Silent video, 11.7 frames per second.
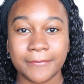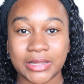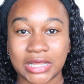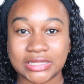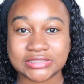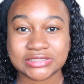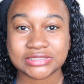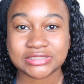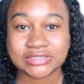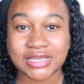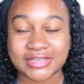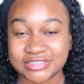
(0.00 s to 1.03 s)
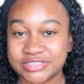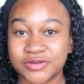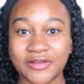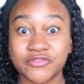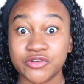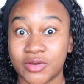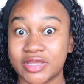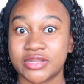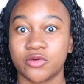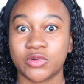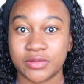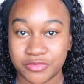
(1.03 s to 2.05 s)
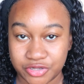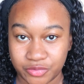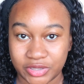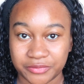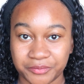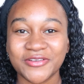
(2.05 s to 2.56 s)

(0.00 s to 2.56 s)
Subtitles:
but I still have no idea what I'm doing.